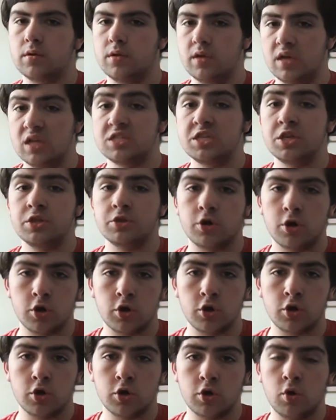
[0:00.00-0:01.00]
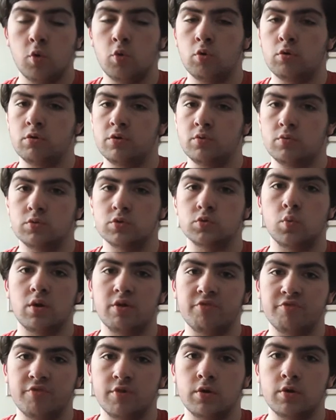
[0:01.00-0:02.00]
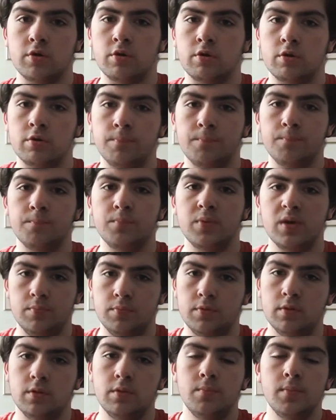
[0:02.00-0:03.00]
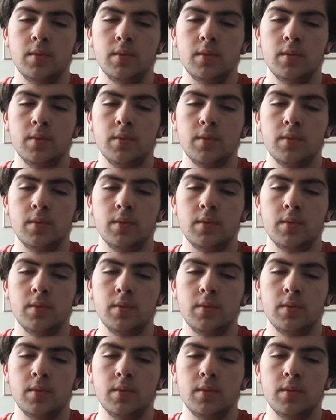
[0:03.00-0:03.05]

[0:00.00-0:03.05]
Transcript: it's either her or it was one of her people,